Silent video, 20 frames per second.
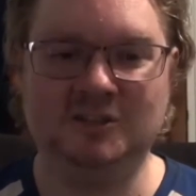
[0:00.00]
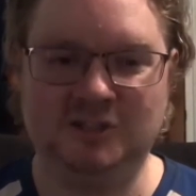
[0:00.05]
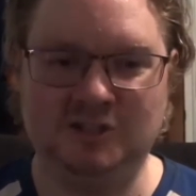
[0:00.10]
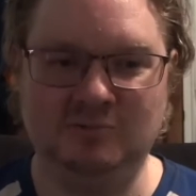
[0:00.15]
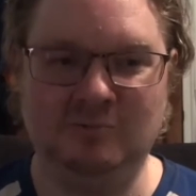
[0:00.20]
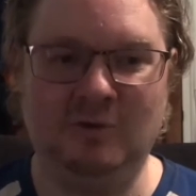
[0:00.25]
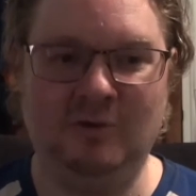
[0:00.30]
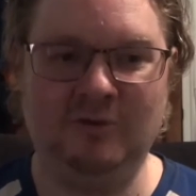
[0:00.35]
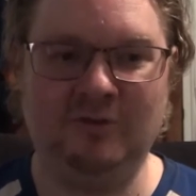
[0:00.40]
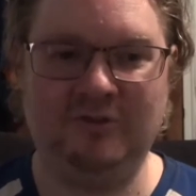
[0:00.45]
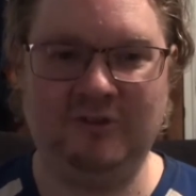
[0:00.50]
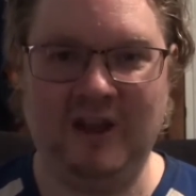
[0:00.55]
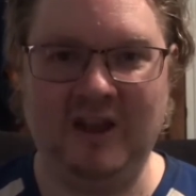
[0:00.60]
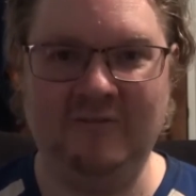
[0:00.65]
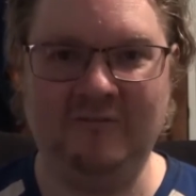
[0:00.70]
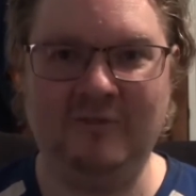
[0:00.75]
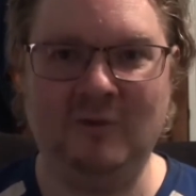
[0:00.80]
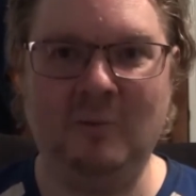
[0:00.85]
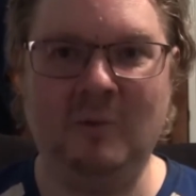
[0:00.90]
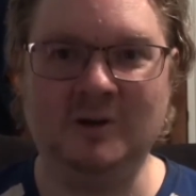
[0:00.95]
she will
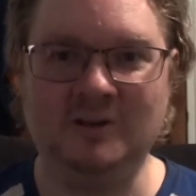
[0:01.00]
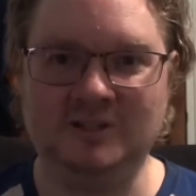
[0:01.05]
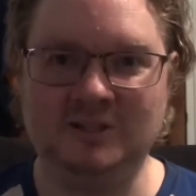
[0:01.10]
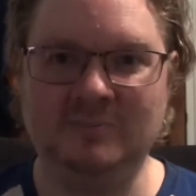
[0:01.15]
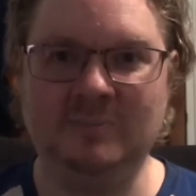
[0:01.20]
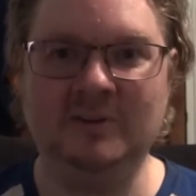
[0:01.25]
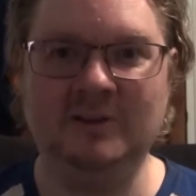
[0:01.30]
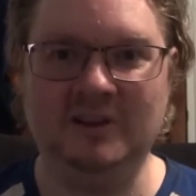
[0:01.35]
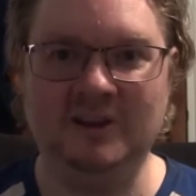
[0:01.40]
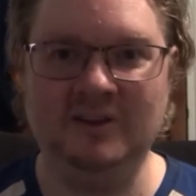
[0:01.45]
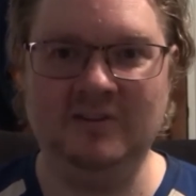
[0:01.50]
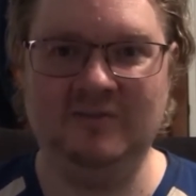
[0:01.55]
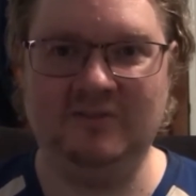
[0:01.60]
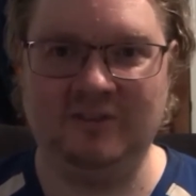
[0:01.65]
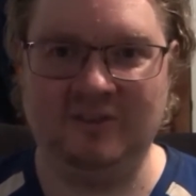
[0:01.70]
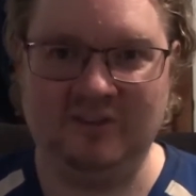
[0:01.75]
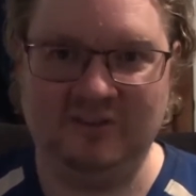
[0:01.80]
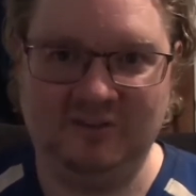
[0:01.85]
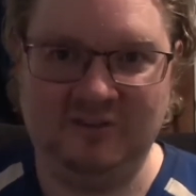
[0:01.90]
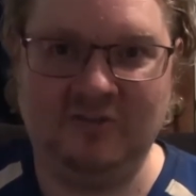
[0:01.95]
stand for what she believes
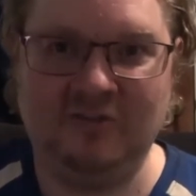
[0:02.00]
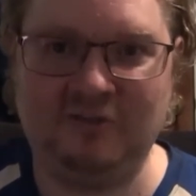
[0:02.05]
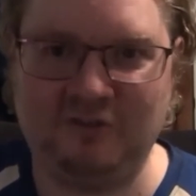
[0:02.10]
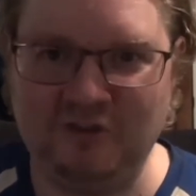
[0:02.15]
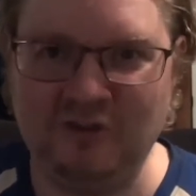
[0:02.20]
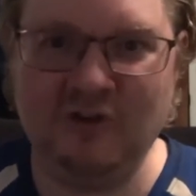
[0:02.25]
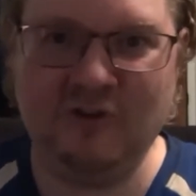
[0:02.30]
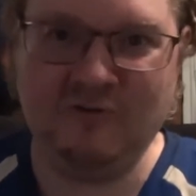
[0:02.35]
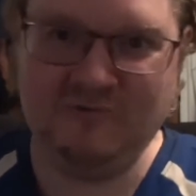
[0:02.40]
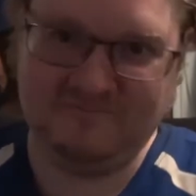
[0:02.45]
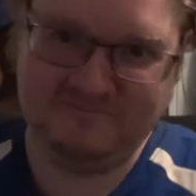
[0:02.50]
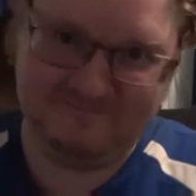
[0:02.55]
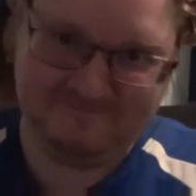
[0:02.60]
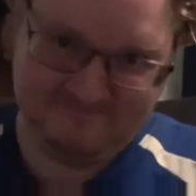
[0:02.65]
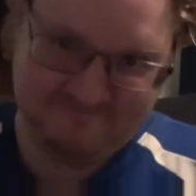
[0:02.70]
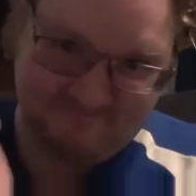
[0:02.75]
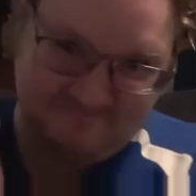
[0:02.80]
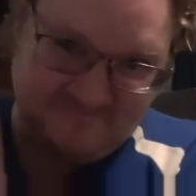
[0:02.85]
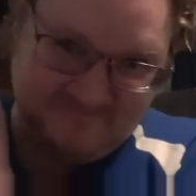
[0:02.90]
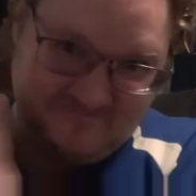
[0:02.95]
in. So,
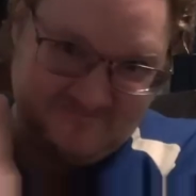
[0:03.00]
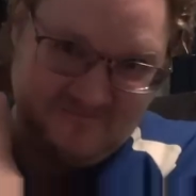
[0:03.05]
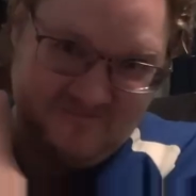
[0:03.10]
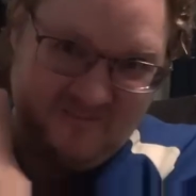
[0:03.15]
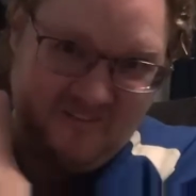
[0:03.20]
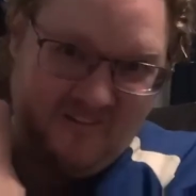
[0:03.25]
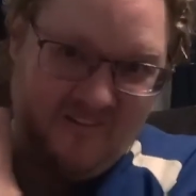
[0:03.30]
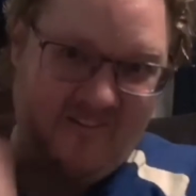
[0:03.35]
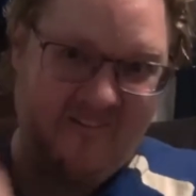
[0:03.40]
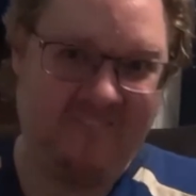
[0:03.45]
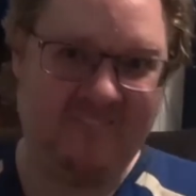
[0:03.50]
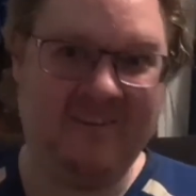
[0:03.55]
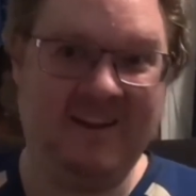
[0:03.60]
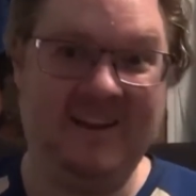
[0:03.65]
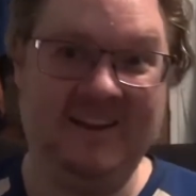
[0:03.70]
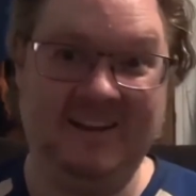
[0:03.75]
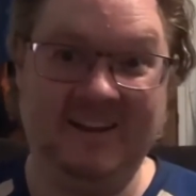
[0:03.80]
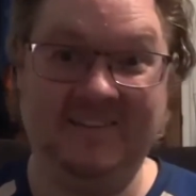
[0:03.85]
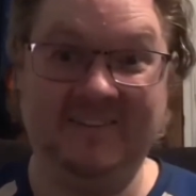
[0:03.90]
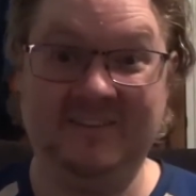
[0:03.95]
and
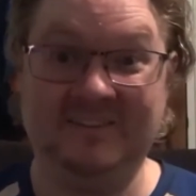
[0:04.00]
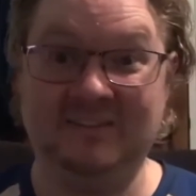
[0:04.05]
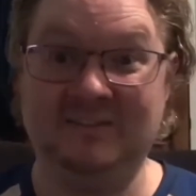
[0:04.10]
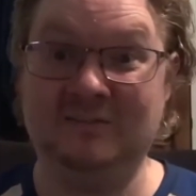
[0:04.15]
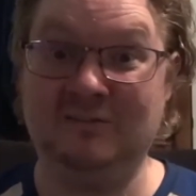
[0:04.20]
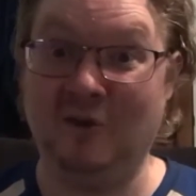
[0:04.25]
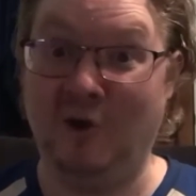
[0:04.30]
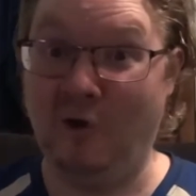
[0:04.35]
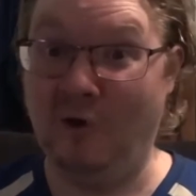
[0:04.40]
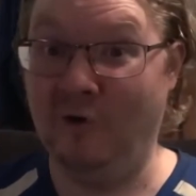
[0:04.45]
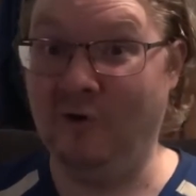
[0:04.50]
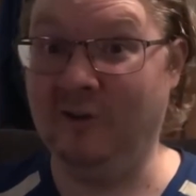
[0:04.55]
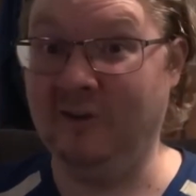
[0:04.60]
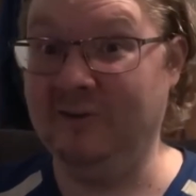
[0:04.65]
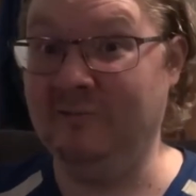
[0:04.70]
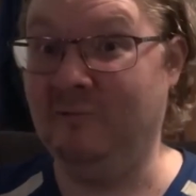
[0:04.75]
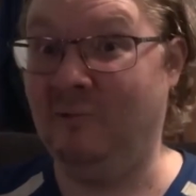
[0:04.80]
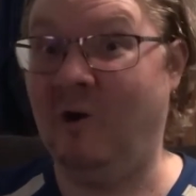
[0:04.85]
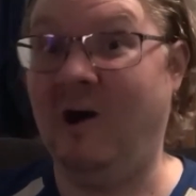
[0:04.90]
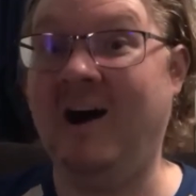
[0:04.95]
again, this is
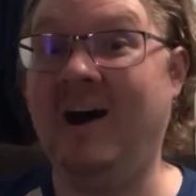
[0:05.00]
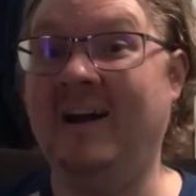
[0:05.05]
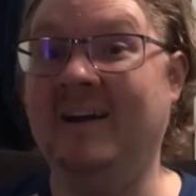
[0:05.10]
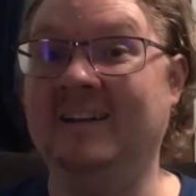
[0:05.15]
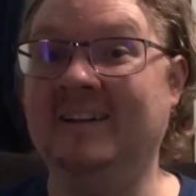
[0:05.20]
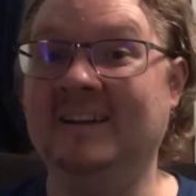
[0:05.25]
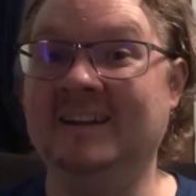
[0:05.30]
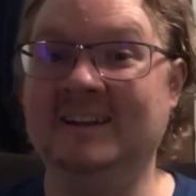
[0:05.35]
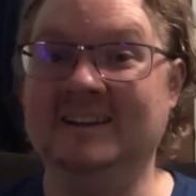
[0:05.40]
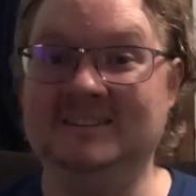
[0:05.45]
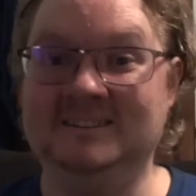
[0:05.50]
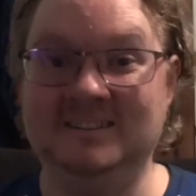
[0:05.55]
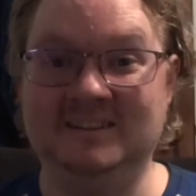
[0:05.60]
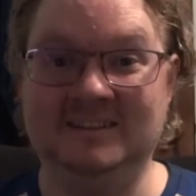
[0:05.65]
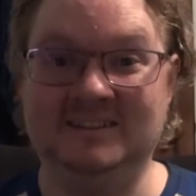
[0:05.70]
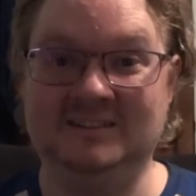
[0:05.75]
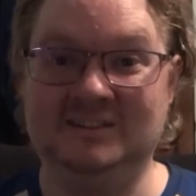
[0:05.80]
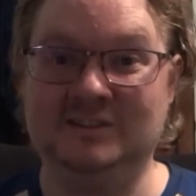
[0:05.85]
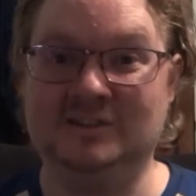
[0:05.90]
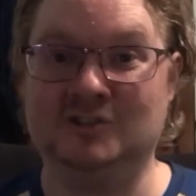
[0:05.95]
totally why
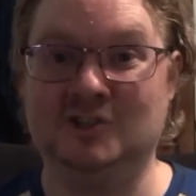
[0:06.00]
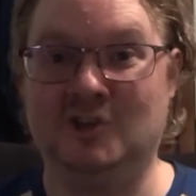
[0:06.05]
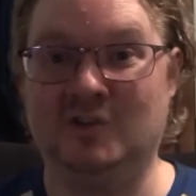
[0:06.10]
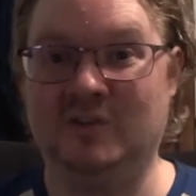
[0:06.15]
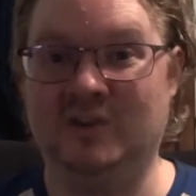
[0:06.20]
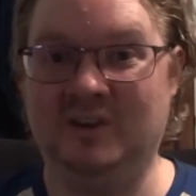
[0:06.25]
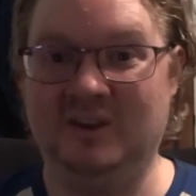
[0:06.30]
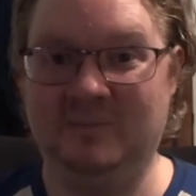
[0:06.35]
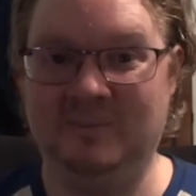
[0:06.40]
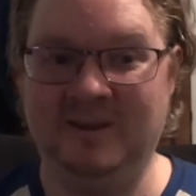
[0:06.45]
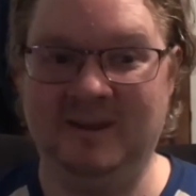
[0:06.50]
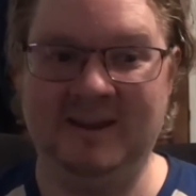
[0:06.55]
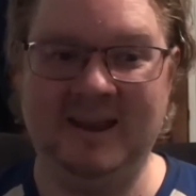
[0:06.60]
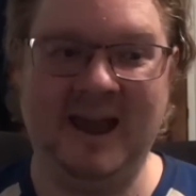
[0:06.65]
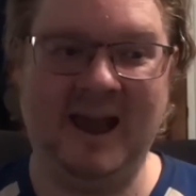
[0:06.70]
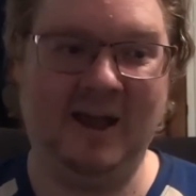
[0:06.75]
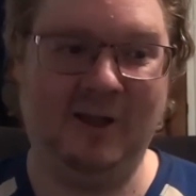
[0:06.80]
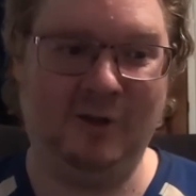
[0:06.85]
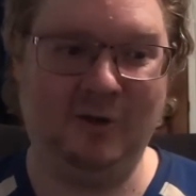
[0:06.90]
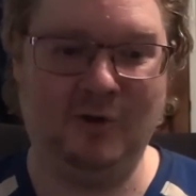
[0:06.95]
she is deserving to be an
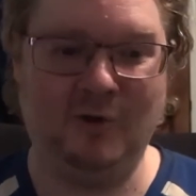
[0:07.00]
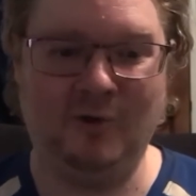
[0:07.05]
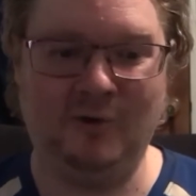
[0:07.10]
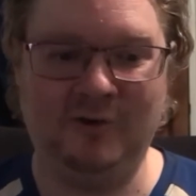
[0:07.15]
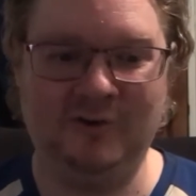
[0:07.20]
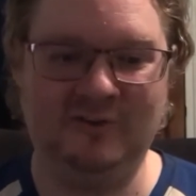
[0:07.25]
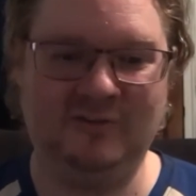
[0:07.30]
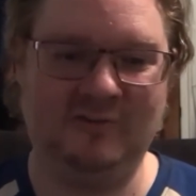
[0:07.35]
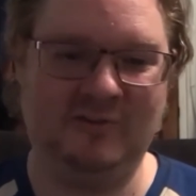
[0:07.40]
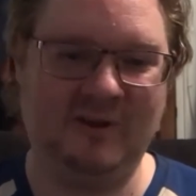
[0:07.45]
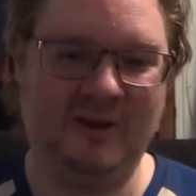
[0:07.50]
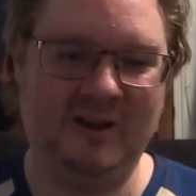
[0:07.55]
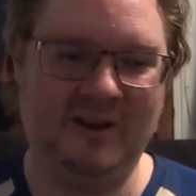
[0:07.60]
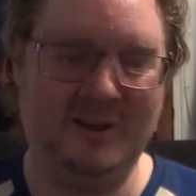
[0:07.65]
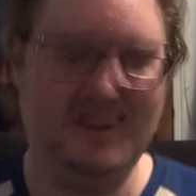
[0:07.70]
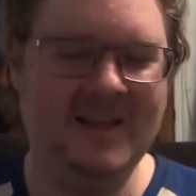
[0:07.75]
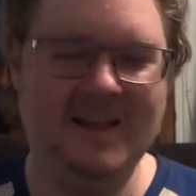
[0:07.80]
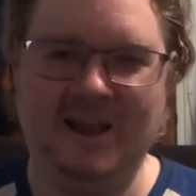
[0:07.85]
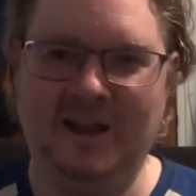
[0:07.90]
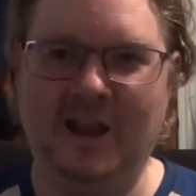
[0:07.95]
Alicorn in
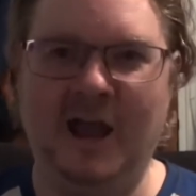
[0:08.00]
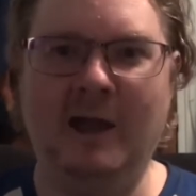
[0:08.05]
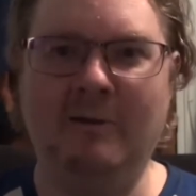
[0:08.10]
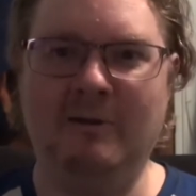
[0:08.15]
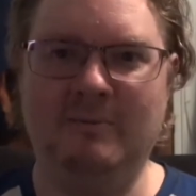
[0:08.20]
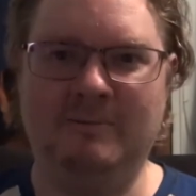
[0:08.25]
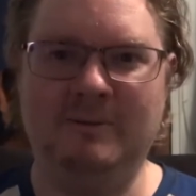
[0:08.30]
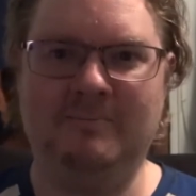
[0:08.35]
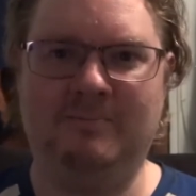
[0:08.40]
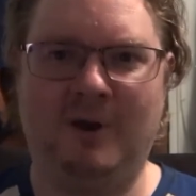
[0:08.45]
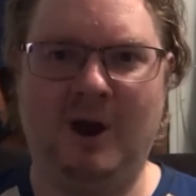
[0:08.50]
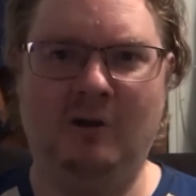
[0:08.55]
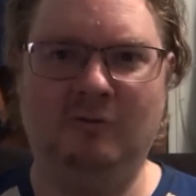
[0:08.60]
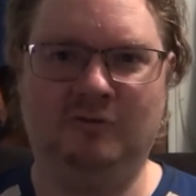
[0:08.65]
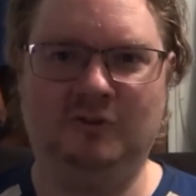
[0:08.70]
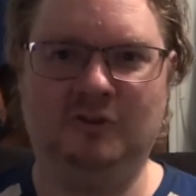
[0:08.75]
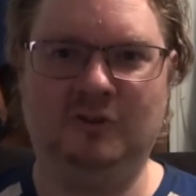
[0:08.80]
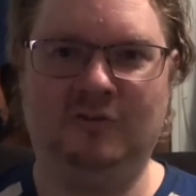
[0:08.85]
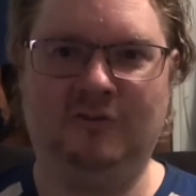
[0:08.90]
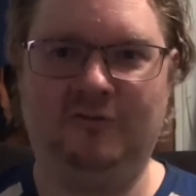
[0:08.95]
training, and I would be proud
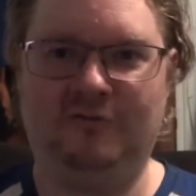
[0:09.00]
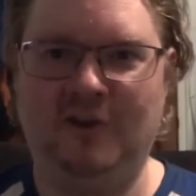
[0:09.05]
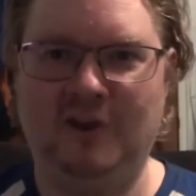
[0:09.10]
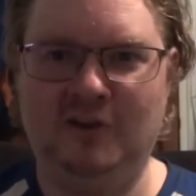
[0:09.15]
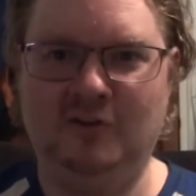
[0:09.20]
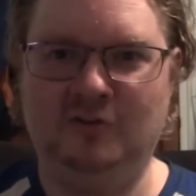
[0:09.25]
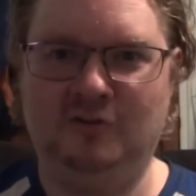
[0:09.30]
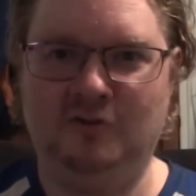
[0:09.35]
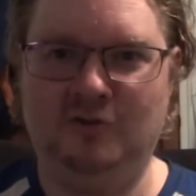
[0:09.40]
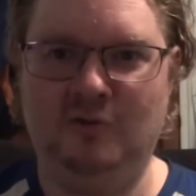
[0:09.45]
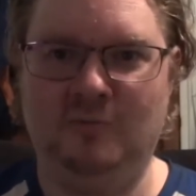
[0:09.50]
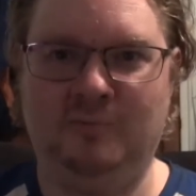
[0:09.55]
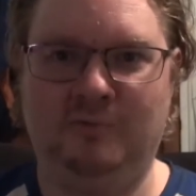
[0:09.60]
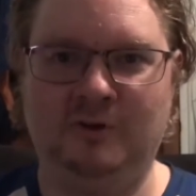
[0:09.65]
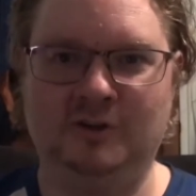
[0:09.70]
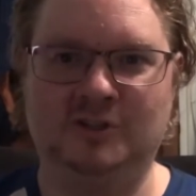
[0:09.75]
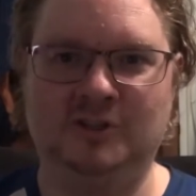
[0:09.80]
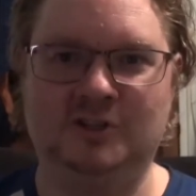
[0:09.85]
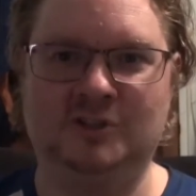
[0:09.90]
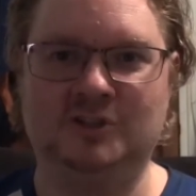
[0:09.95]
to defend you,
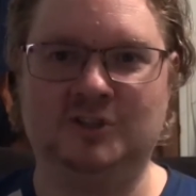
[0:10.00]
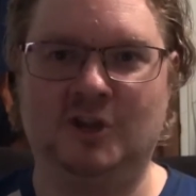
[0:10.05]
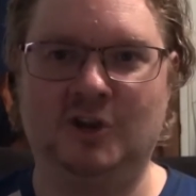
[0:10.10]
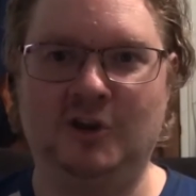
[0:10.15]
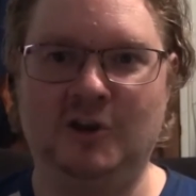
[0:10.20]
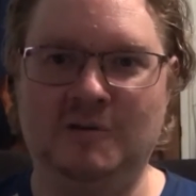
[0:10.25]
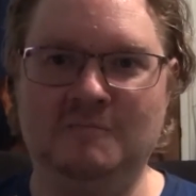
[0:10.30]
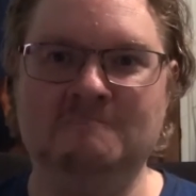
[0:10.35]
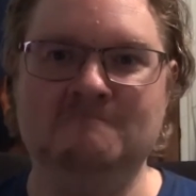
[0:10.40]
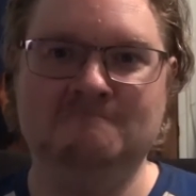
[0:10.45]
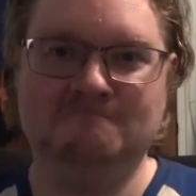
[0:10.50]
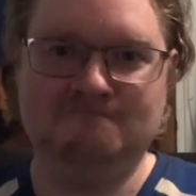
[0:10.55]
Princess Sunny.